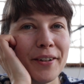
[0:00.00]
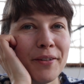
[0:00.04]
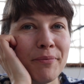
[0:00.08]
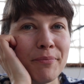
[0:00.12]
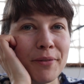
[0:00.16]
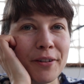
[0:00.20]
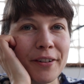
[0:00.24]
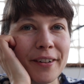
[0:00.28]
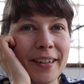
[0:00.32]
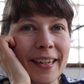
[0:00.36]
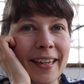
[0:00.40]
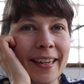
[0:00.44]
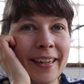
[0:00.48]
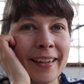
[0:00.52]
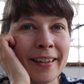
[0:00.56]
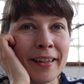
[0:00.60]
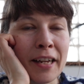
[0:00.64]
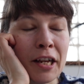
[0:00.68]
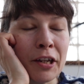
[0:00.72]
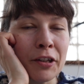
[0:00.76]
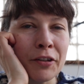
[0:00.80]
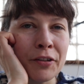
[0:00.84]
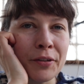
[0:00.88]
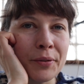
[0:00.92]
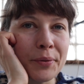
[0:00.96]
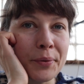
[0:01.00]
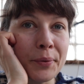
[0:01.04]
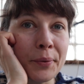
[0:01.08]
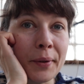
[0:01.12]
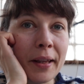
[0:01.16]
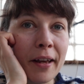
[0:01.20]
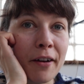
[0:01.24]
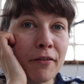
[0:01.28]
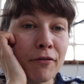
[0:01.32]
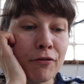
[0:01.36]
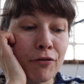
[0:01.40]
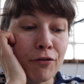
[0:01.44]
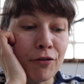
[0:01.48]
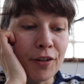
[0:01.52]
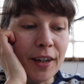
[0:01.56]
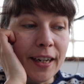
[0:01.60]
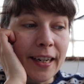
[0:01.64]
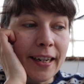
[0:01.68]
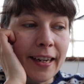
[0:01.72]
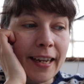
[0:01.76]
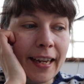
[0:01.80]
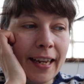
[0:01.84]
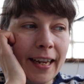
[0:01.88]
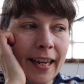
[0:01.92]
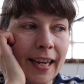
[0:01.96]
Good morning. So we are
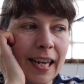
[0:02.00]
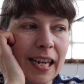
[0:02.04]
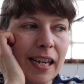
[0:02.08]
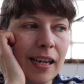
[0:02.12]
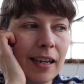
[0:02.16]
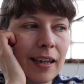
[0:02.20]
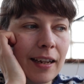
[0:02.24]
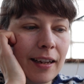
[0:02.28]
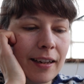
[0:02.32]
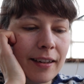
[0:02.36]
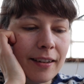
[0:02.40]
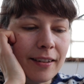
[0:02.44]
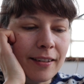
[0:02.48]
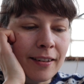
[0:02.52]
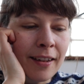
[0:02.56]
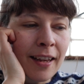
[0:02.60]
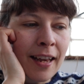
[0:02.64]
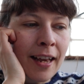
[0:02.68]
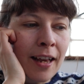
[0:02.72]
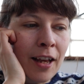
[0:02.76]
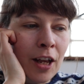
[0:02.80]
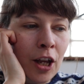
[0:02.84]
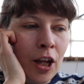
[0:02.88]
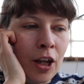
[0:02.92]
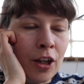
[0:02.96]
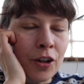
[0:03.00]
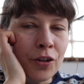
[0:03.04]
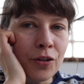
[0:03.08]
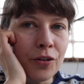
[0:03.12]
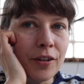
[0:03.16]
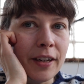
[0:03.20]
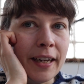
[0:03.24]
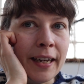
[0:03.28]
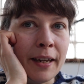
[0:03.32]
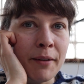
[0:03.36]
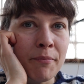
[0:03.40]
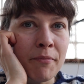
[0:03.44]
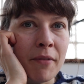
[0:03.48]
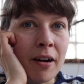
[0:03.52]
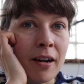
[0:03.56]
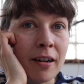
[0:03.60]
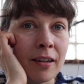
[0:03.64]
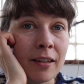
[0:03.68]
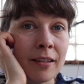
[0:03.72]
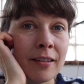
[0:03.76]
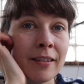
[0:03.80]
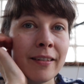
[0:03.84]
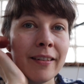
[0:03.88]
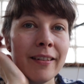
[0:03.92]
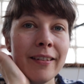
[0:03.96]
Friday and today
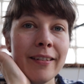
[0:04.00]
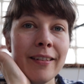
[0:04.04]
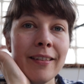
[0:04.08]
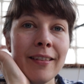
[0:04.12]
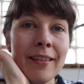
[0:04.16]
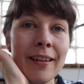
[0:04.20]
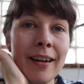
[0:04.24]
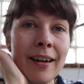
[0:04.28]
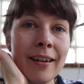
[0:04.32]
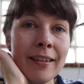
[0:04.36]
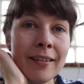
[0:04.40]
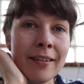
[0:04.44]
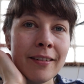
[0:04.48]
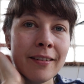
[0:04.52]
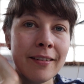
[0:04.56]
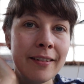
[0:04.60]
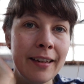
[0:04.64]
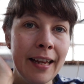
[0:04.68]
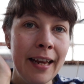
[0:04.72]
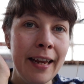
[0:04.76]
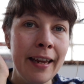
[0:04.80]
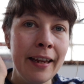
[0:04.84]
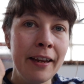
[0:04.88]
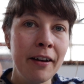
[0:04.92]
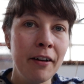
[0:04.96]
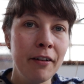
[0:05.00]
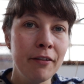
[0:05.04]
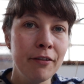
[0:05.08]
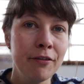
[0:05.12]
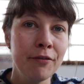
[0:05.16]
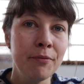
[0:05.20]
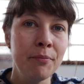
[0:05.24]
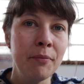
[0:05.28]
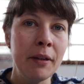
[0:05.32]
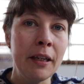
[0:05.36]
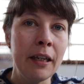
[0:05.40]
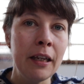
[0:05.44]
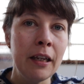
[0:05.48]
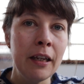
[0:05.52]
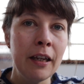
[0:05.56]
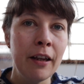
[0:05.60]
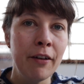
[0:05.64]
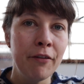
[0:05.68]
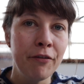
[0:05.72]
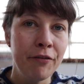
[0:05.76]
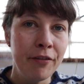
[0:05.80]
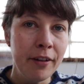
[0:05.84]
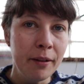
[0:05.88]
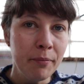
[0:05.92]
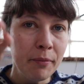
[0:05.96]
marks the last day of me
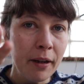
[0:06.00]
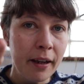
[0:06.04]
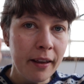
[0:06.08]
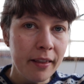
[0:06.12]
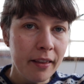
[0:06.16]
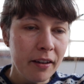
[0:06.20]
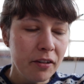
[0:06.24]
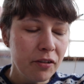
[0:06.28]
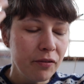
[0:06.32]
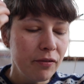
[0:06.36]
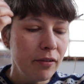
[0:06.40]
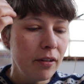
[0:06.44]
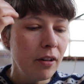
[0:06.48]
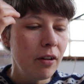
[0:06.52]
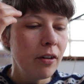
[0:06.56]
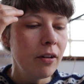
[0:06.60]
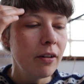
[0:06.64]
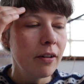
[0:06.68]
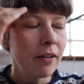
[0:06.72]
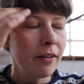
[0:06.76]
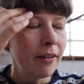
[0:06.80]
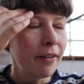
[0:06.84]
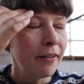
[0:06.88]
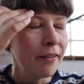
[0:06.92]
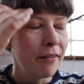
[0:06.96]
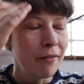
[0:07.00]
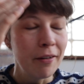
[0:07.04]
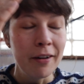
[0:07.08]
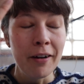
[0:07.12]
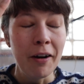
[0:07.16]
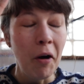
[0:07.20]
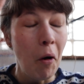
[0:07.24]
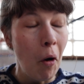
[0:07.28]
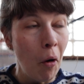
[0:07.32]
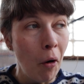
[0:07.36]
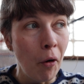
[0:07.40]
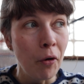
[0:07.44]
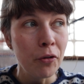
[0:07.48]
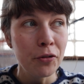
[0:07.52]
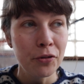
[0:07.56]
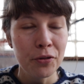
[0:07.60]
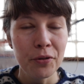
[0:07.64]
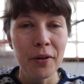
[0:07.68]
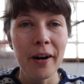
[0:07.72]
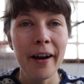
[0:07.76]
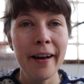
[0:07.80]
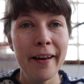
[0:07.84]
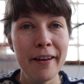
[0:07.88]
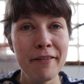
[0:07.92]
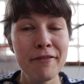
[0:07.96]
filming this vlog.
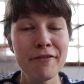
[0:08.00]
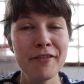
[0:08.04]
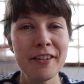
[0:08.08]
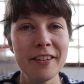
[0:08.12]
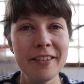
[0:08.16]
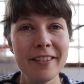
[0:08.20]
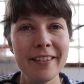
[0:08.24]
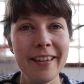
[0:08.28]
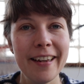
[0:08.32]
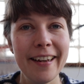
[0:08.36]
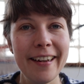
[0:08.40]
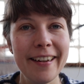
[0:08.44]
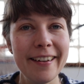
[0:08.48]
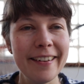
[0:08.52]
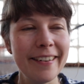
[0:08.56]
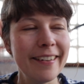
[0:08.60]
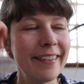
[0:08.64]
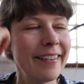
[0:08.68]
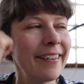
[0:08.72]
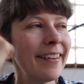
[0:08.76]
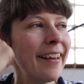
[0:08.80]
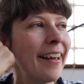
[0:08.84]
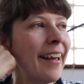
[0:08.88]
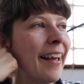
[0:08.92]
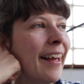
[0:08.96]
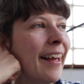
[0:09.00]
Also, I have decided.